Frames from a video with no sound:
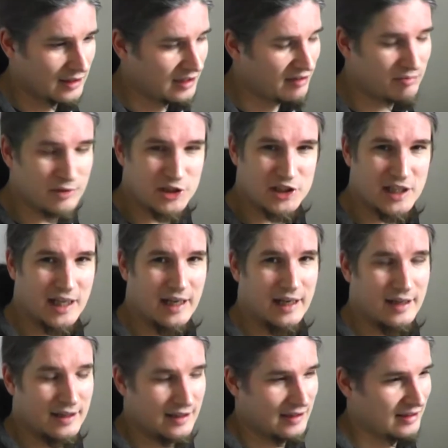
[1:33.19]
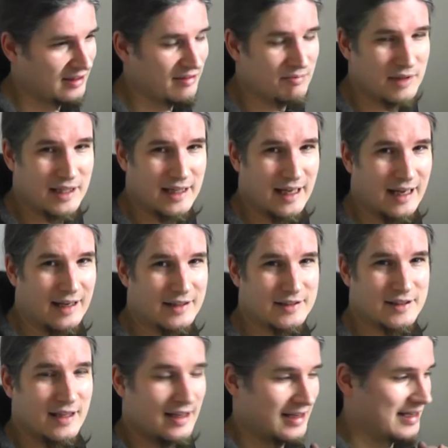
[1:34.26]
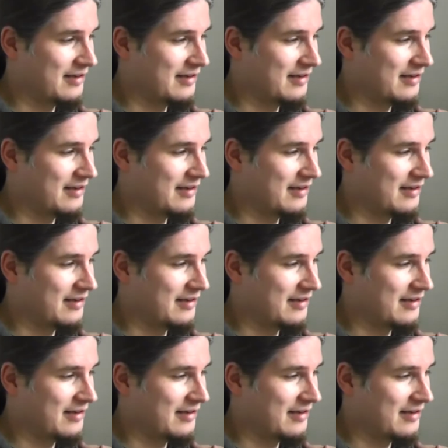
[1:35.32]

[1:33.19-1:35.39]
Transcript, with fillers: Give me Xelha, give me Kalas.